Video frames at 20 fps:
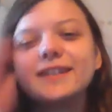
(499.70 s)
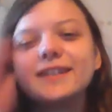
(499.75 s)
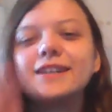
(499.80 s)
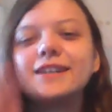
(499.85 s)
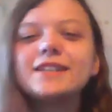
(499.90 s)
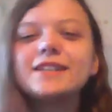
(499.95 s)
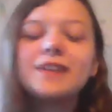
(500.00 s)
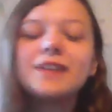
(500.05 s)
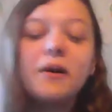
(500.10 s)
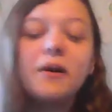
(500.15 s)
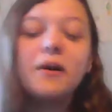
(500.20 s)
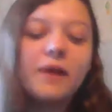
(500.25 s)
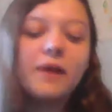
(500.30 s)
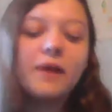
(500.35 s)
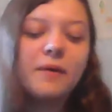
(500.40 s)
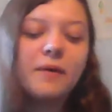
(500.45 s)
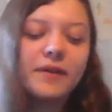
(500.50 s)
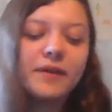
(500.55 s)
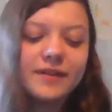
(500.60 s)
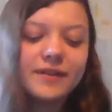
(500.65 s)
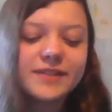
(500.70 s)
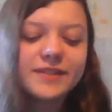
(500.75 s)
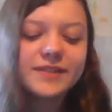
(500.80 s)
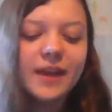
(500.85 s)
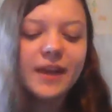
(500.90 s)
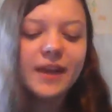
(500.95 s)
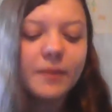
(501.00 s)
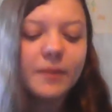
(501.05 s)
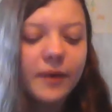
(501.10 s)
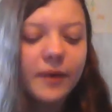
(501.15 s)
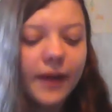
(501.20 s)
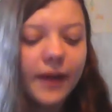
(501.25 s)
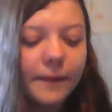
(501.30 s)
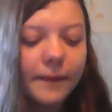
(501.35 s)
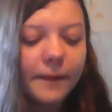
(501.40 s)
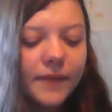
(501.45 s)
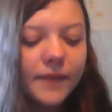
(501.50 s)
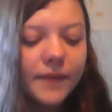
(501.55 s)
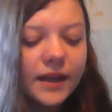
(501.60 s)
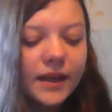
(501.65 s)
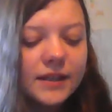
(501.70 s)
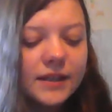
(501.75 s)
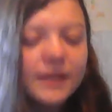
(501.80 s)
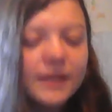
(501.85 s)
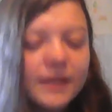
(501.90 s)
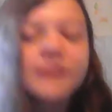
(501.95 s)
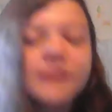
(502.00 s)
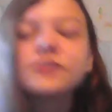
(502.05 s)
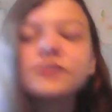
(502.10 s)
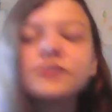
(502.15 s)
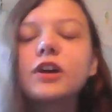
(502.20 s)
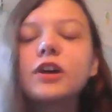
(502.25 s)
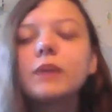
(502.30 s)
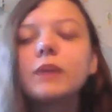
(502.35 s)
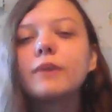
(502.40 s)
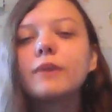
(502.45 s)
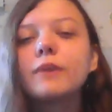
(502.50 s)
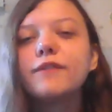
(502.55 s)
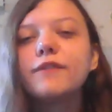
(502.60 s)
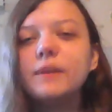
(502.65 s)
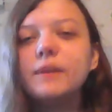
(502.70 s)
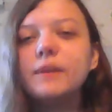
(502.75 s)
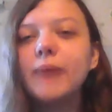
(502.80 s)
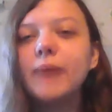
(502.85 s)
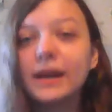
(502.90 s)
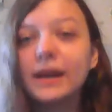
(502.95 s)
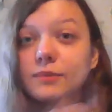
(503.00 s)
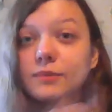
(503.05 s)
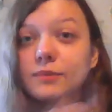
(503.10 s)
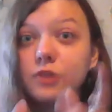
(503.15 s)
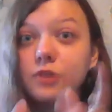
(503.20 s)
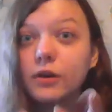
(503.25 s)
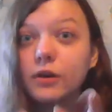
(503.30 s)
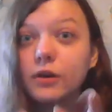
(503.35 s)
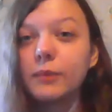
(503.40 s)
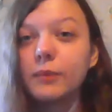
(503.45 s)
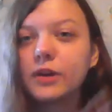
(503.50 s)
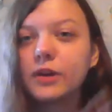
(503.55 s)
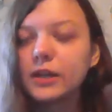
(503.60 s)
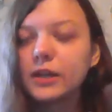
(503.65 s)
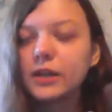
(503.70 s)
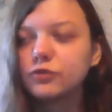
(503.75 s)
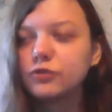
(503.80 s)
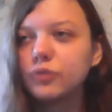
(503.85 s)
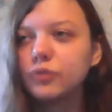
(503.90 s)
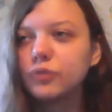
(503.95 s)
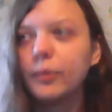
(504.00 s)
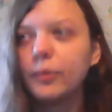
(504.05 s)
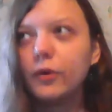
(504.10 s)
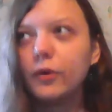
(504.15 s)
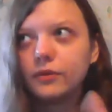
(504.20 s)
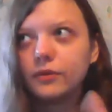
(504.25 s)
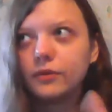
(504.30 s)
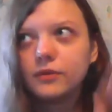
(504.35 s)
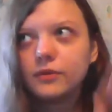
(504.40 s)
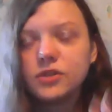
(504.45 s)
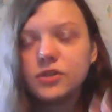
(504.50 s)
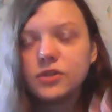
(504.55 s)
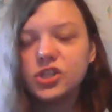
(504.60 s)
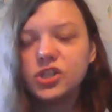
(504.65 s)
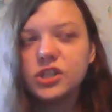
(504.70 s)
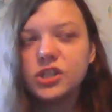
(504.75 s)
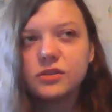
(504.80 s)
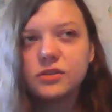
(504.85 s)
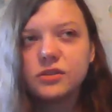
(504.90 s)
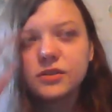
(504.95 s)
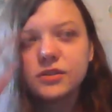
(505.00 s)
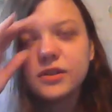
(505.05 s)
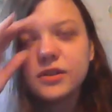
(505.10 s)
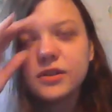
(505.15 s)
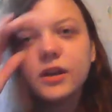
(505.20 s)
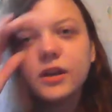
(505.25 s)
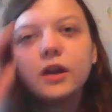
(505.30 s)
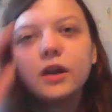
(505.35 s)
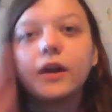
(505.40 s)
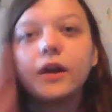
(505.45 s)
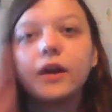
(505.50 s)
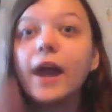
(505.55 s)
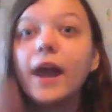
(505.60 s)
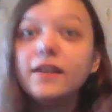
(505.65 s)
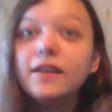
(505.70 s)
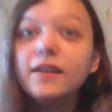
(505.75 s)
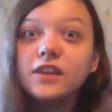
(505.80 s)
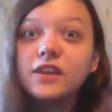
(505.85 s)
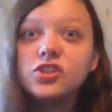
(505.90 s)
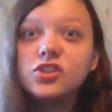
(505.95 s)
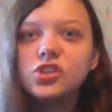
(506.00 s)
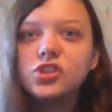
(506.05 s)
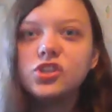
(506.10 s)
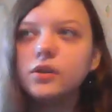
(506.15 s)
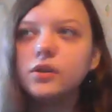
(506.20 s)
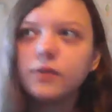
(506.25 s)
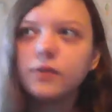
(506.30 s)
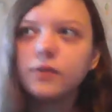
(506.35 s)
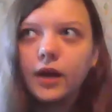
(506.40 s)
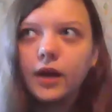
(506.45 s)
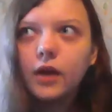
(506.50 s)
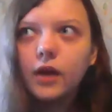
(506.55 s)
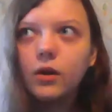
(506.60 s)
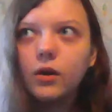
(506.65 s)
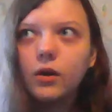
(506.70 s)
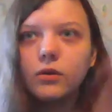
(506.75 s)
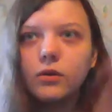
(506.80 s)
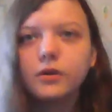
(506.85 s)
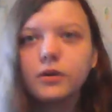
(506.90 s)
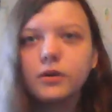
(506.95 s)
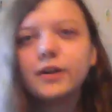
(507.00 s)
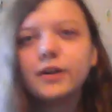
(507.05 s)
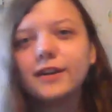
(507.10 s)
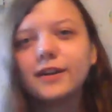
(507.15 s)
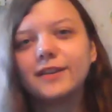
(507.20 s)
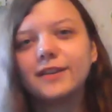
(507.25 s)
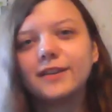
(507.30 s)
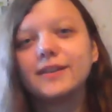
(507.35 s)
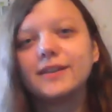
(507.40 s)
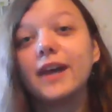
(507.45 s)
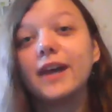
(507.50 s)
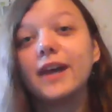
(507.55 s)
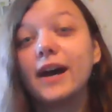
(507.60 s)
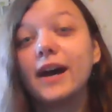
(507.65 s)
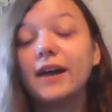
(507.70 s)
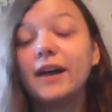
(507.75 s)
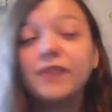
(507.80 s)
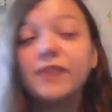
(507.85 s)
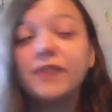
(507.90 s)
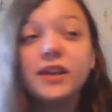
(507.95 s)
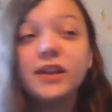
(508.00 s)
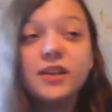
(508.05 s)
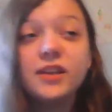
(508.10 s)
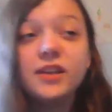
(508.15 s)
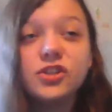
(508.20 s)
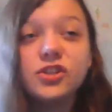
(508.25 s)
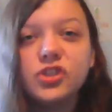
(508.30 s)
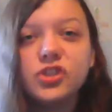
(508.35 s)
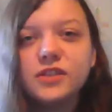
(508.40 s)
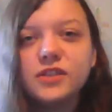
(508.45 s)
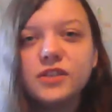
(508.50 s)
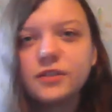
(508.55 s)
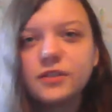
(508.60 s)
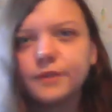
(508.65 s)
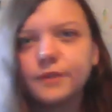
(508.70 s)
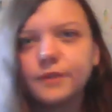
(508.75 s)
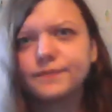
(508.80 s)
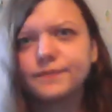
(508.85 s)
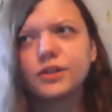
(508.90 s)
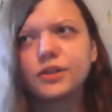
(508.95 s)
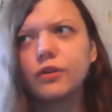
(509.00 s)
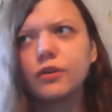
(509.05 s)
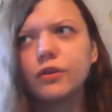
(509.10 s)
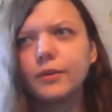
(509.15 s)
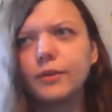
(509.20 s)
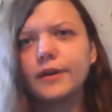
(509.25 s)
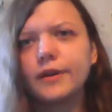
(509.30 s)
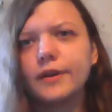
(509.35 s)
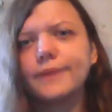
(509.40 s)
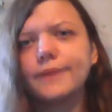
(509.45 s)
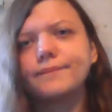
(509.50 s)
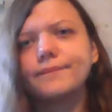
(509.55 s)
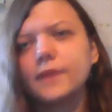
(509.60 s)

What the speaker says: It's not what I wanted to say, but yeah. So yeah, so talking about feedback, I'm sorry, I'm gonna get to the point. Jesus. ADHD. Hello. Yeah, I have ADHD, so sorry about that.